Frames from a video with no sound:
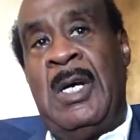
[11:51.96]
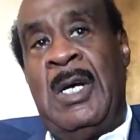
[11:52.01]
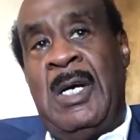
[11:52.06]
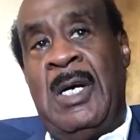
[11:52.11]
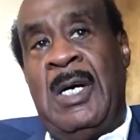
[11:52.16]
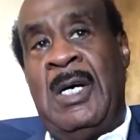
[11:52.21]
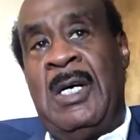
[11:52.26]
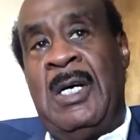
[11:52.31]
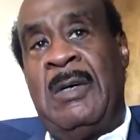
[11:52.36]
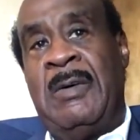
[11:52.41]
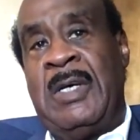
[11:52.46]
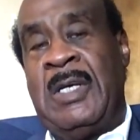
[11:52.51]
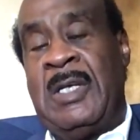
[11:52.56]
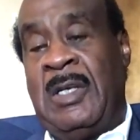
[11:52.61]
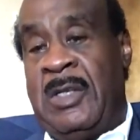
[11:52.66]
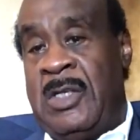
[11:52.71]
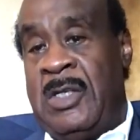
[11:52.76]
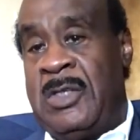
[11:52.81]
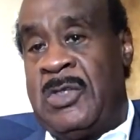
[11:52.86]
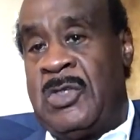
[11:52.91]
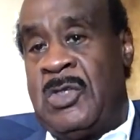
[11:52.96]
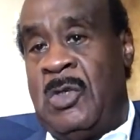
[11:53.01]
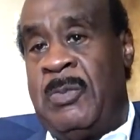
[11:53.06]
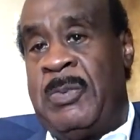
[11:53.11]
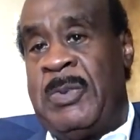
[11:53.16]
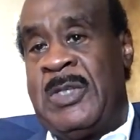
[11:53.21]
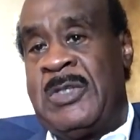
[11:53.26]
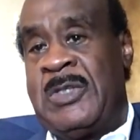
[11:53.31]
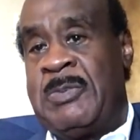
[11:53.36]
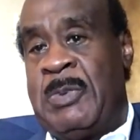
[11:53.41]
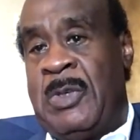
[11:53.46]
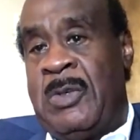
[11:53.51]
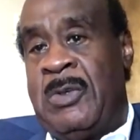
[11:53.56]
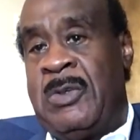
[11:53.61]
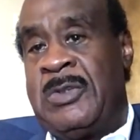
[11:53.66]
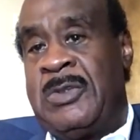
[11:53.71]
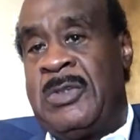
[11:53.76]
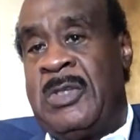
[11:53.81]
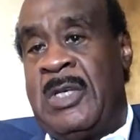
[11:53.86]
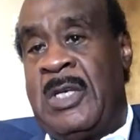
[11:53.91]
a leadership
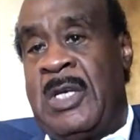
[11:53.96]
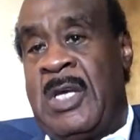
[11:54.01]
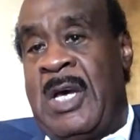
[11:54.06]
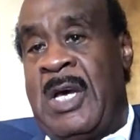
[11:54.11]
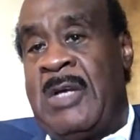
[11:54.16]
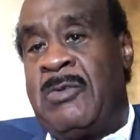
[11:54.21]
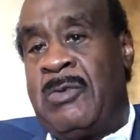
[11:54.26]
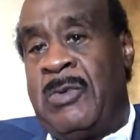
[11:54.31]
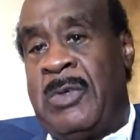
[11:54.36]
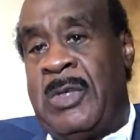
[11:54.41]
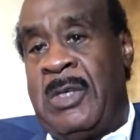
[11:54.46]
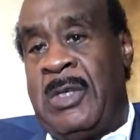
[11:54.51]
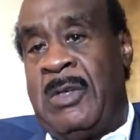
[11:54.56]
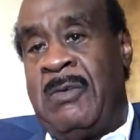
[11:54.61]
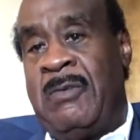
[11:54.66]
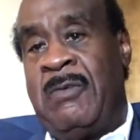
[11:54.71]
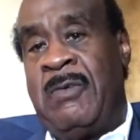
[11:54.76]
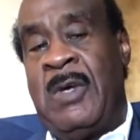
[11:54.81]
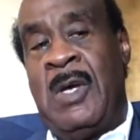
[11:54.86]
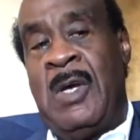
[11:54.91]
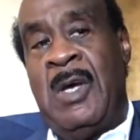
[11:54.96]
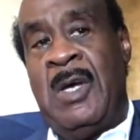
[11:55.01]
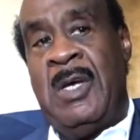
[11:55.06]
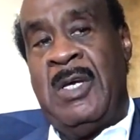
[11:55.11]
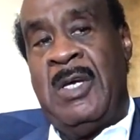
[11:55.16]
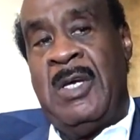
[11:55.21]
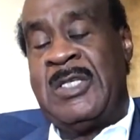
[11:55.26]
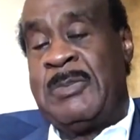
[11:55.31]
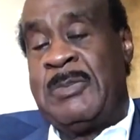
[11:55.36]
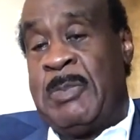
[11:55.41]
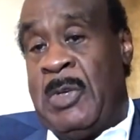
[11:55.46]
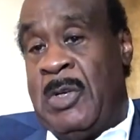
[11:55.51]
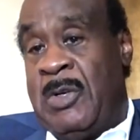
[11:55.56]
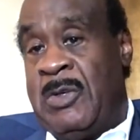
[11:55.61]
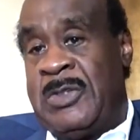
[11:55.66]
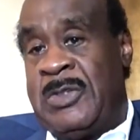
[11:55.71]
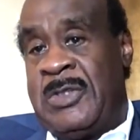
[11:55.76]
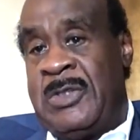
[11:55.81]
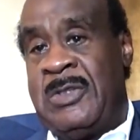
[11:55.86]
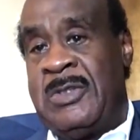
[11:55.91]
experience and a cadre of
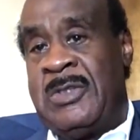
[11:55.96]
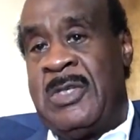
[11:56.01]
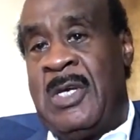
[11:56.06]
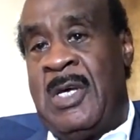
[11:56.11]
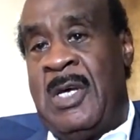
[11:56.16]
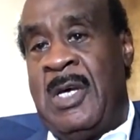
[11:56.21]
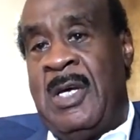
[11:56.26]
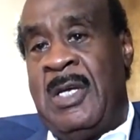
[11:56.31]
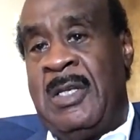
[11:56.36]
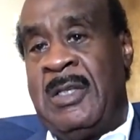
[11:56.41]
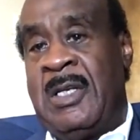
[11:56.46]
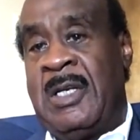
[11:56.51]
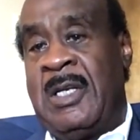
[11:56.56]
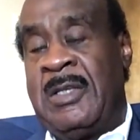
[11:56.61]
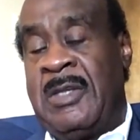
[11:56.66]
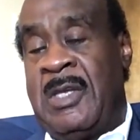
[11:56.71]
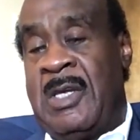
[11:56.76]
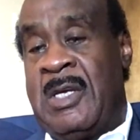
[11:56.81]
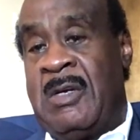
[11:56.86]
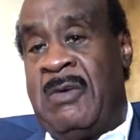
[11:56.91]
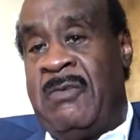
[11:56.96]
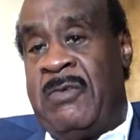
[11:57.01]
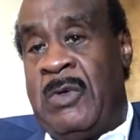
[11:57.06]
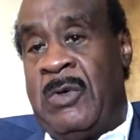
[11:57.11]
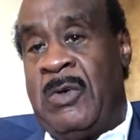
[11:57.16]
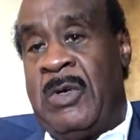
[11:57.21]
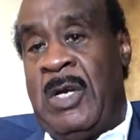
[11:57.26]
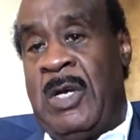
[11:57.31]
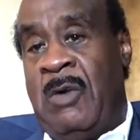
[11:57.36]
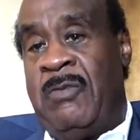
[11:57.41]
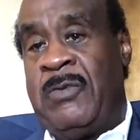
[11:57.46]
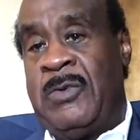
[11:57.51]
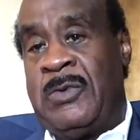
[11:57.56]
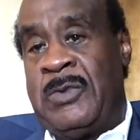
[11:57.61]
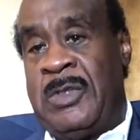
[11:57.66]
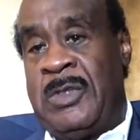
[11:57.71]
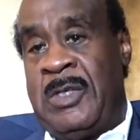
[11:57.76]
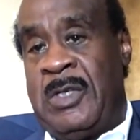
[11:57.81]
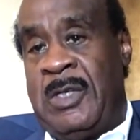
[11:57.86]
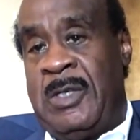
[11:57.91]
experiences that I think are very helpful
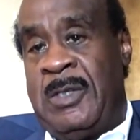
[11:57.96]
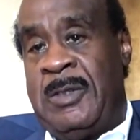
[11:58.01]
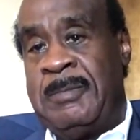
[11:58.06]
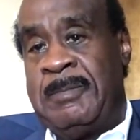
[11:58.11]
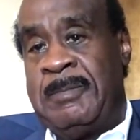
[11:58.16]
today.